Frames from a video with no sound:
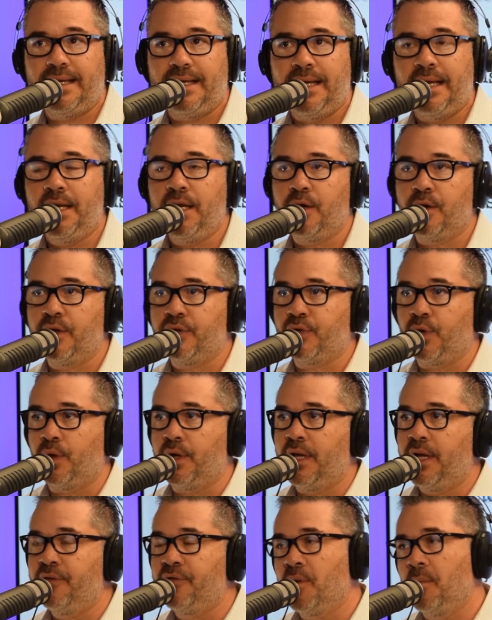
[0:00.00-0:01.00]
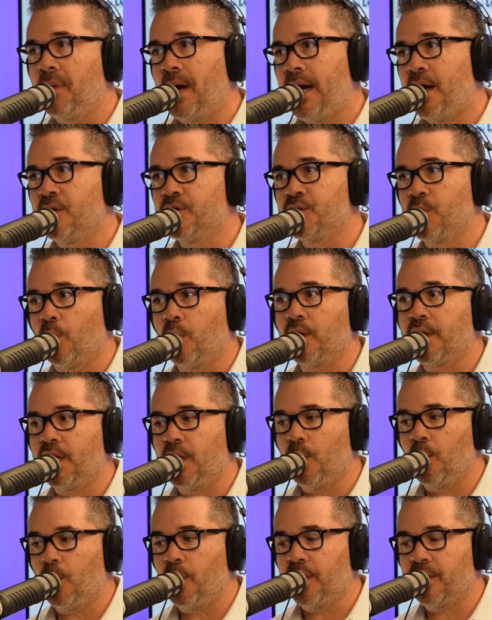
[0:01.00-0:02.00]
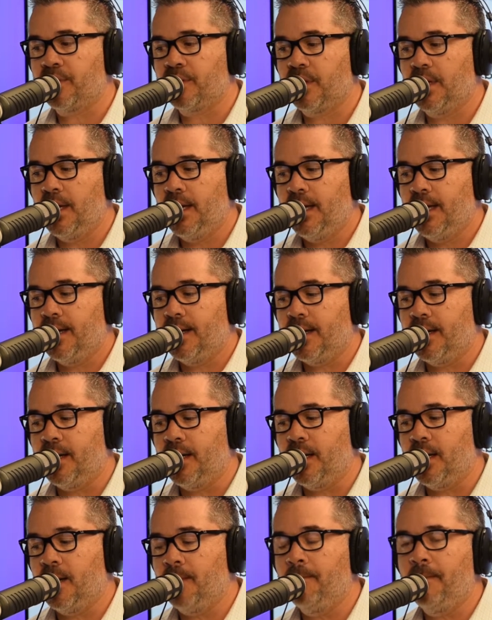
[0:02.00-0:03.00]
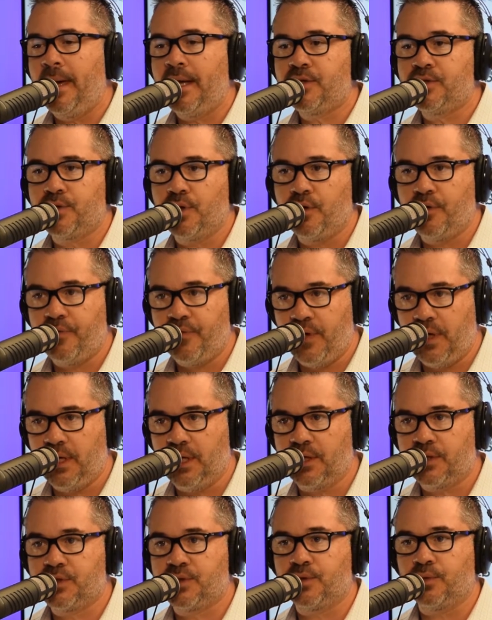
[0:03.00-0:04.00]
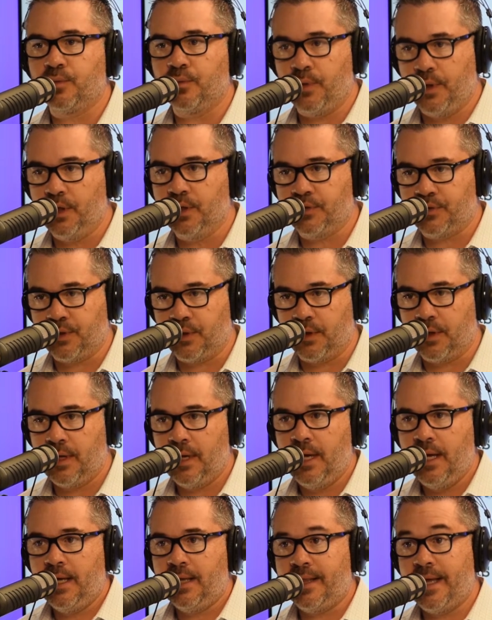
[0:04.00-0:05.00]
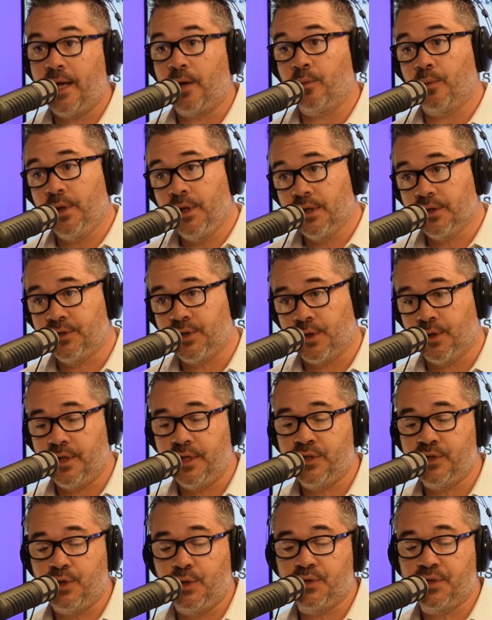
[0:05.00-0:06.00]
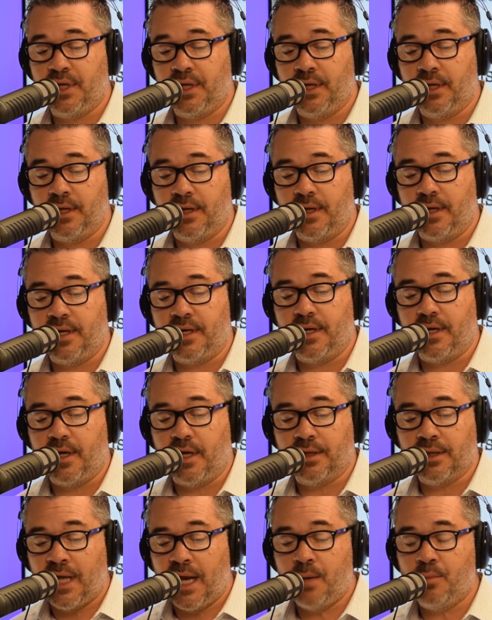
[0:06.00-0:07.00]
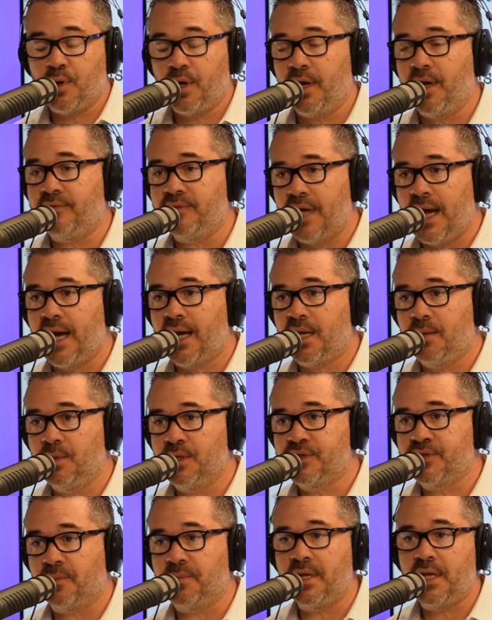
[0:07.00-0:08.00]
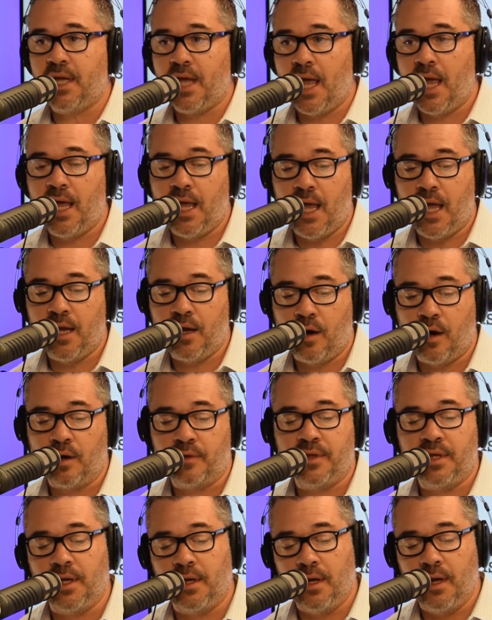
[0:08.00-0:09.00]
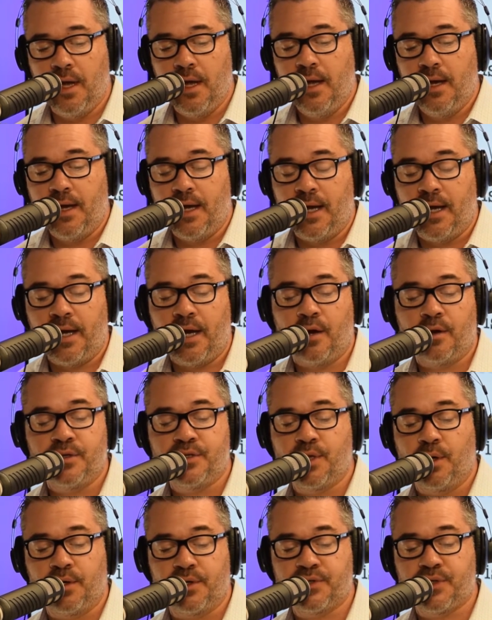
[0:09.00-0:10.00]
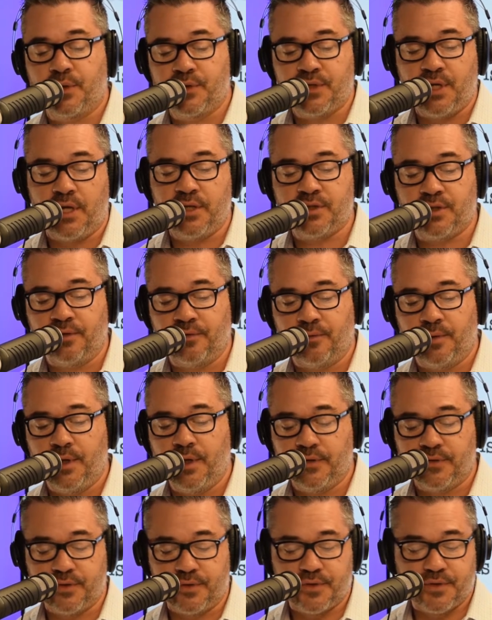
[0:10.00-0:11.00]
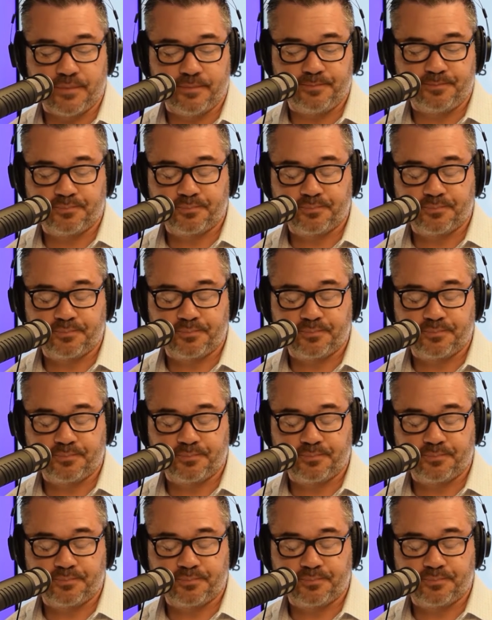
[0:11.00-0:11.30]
in Arizona, if a buyer is working with a Metro Phoenix realtor, that realtor is using a library of documents from the AAR, the Arizona Association of Realtors.